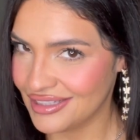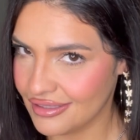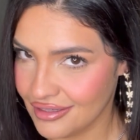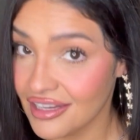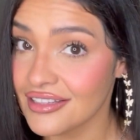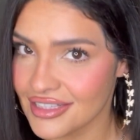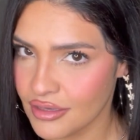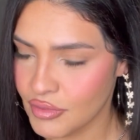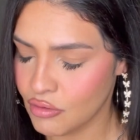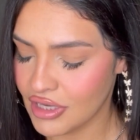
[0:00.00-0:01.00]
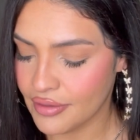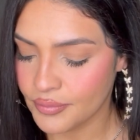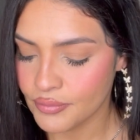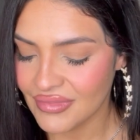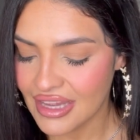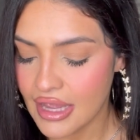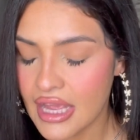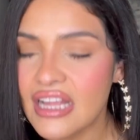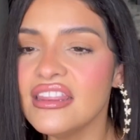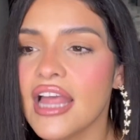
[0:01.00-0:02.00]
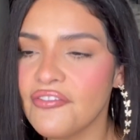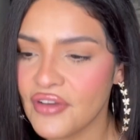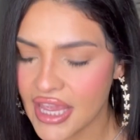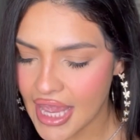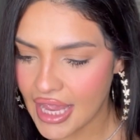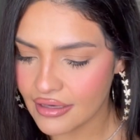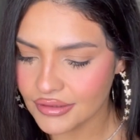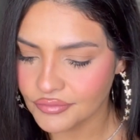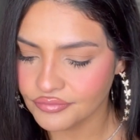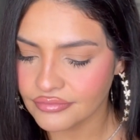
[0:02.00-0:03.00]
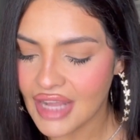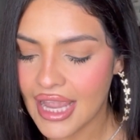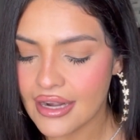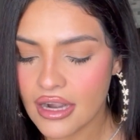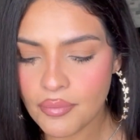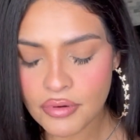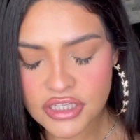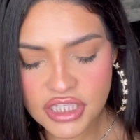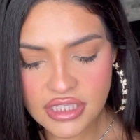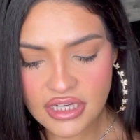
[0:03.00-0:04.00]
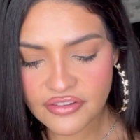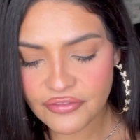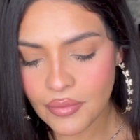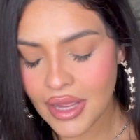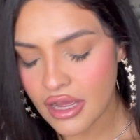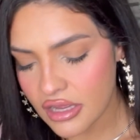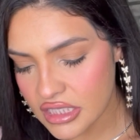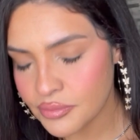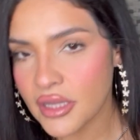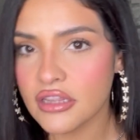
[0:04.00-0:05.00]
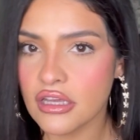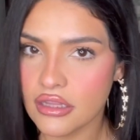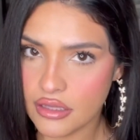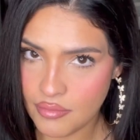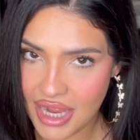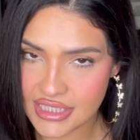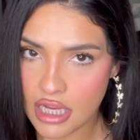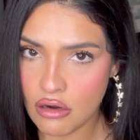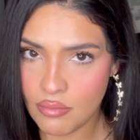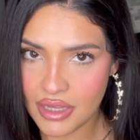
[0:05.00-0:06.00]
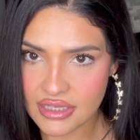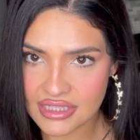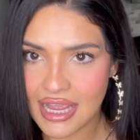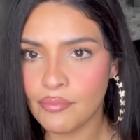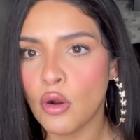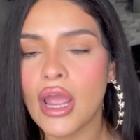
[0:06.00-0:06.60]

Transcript: Okay, it's going to be quickie. Lafayette, I ended up purchasing it for my husband, the, the Max Aroma, the sample.